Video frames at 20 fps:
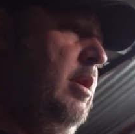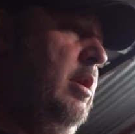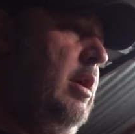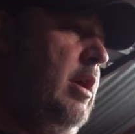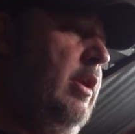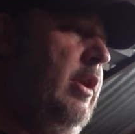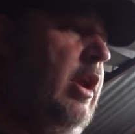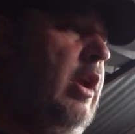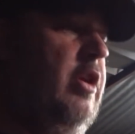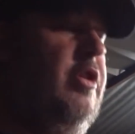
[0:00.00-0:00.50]

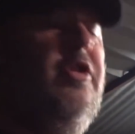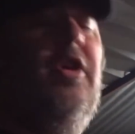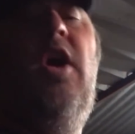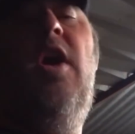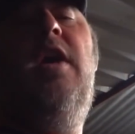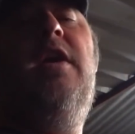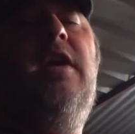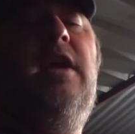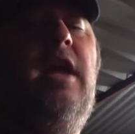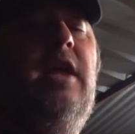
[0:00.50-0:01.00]
And then I
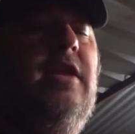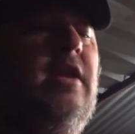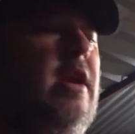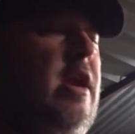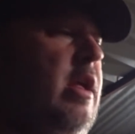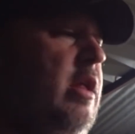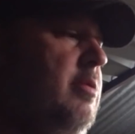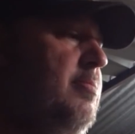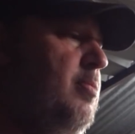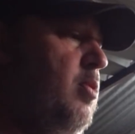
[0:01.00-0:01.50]
tried it again the
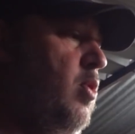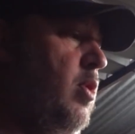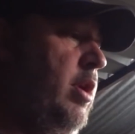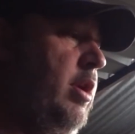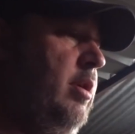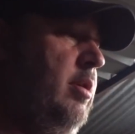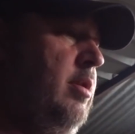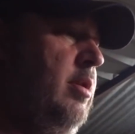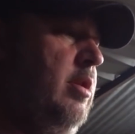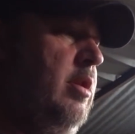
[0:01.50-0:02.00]
next
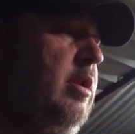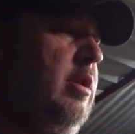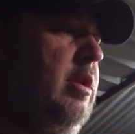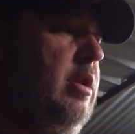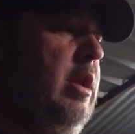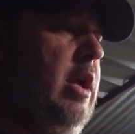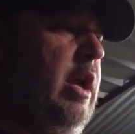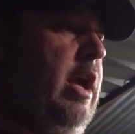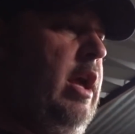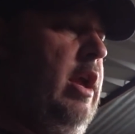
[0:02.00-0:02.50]
morning,
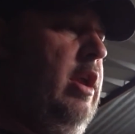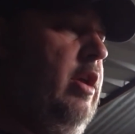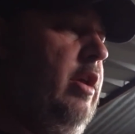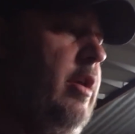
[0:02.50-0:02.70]
and I